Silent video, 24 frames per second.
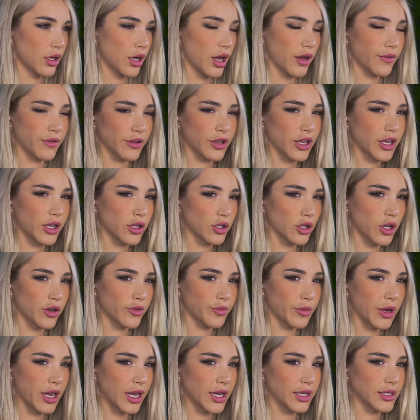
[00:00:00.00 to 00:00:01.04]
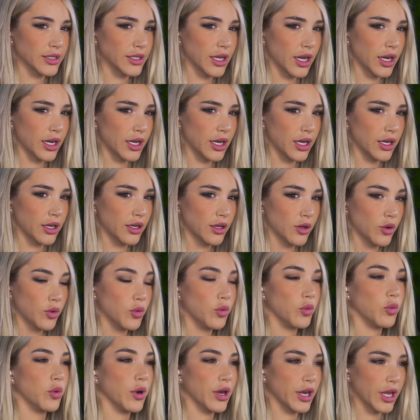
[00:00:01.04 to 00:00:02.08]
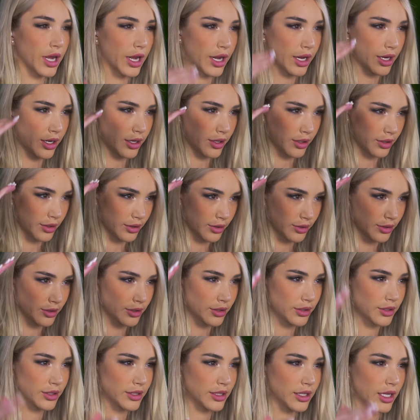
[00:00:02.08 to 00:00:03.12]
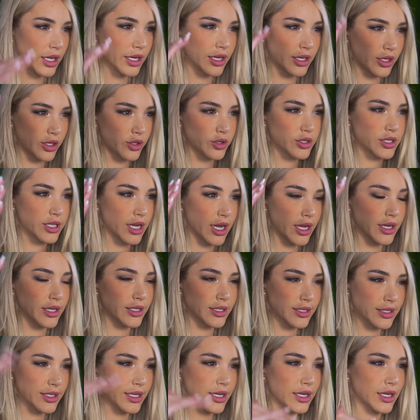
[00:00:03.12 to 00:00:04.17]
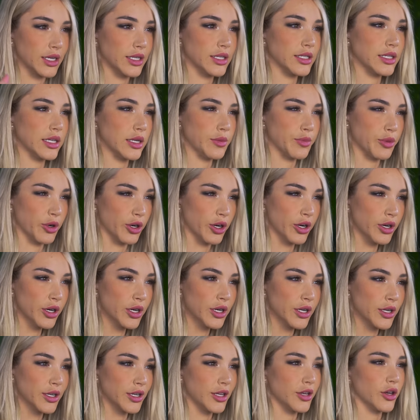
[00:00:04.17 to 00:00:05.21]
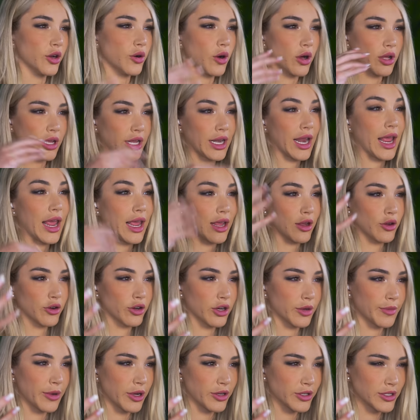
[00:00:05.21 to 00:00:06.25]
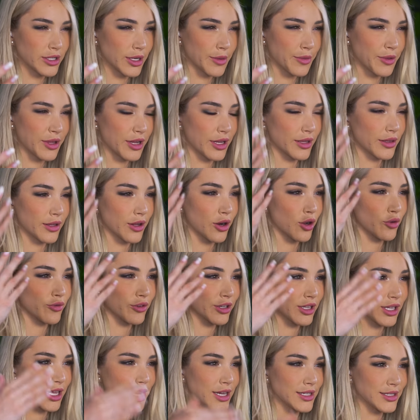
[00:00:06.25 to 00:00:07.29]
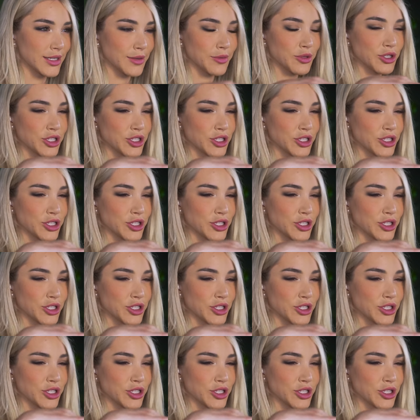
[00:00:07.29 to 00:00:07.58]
I feel like a lot of my anxiety when I, like you said, dig deeper, you know, I'll get angry about something and then I'll realize I'm